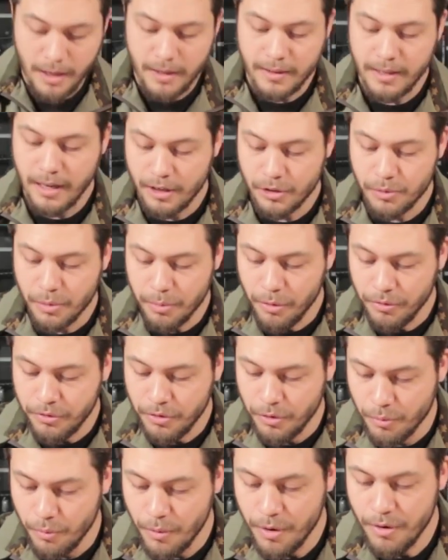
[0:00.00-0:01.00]
Now, as we move
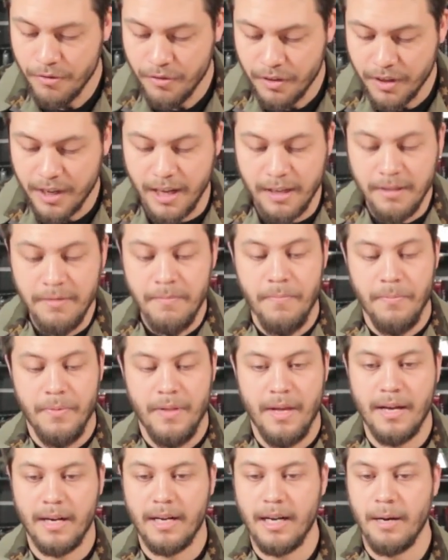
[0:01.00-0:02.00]
to the rear of the gun,
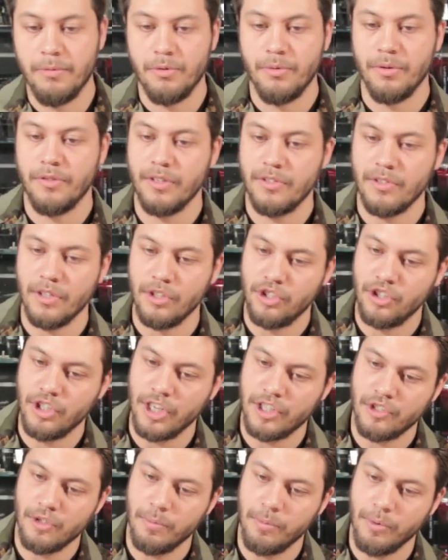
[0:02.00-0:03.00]
it comes with this
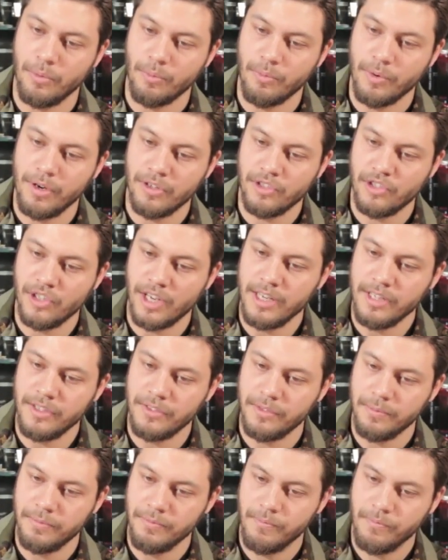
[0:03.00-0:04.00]
adjustable rear sight
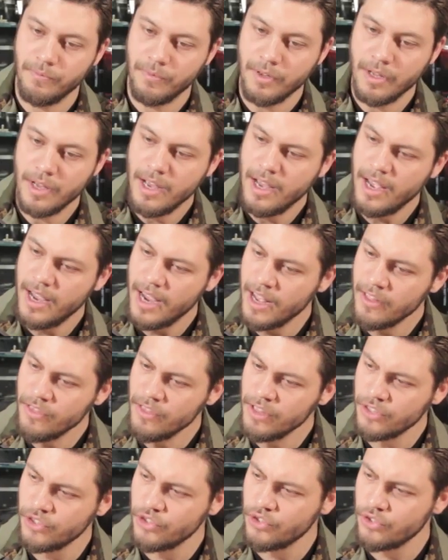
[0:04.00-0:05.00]
and
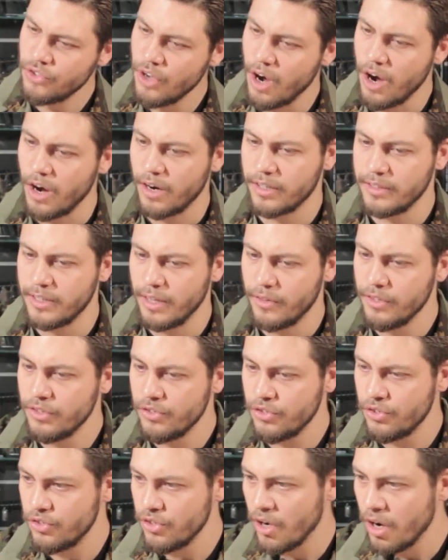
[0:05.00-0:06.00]
the stock. Now,
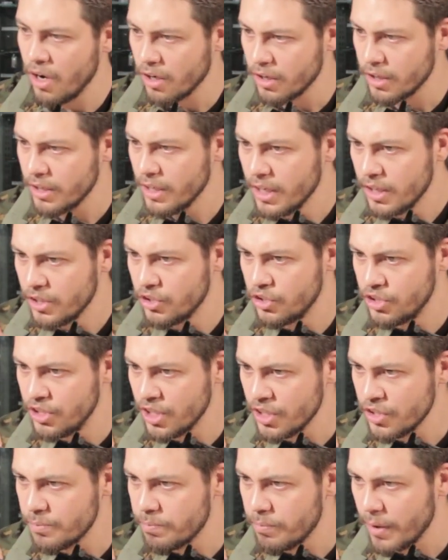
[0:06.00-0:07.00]
this stock,
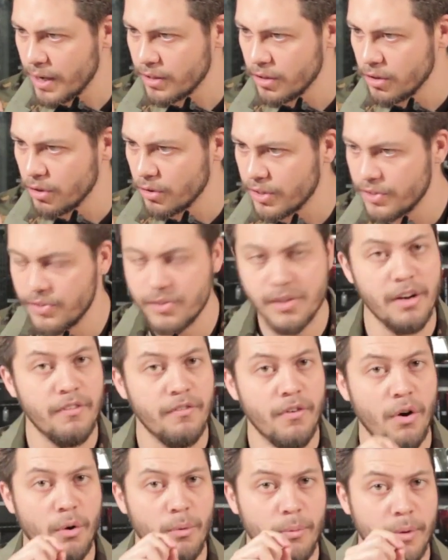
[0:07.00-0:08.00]
just by the look
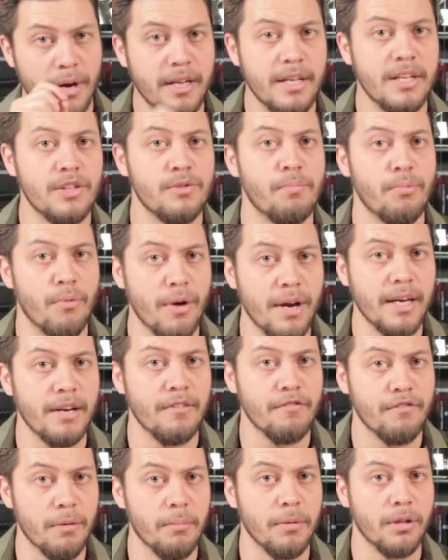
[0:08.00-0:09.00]
itself, already is breaking
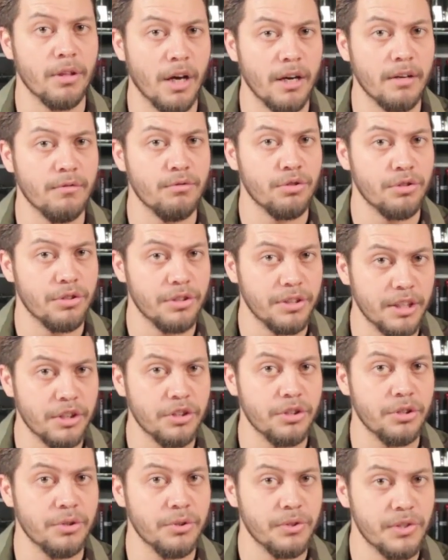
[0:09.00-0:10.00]
from a lot of
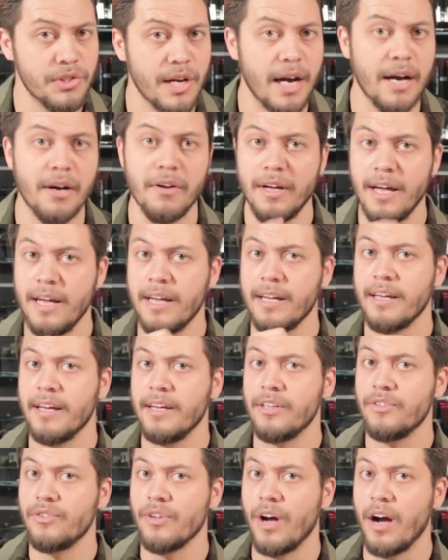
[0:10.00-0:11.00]
traditional style
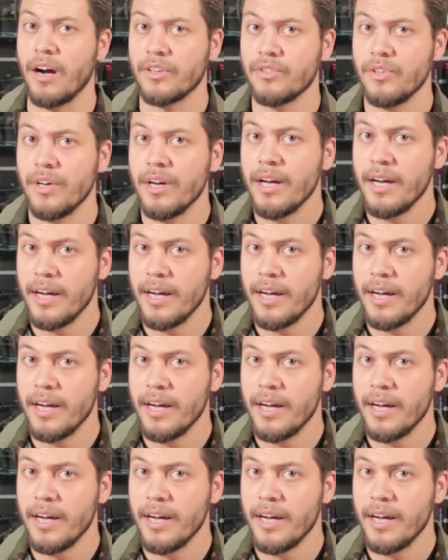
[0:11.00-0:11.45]
AK stocks.